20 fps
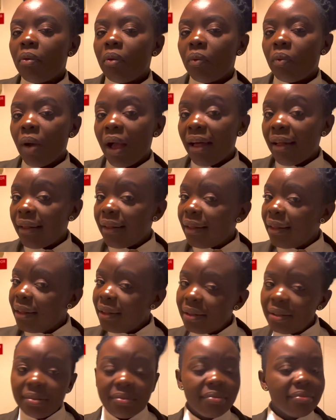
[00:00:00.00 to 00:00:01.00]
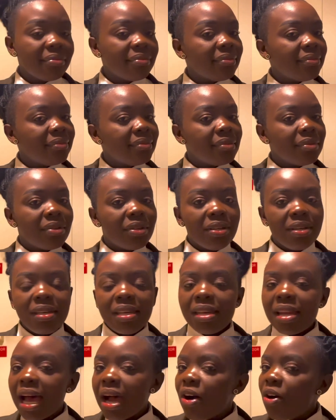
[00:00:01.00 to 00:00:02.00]
Well,
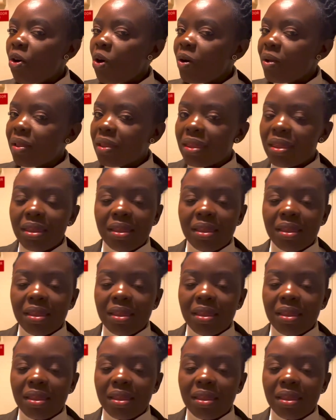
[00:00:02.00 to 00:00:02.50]
now,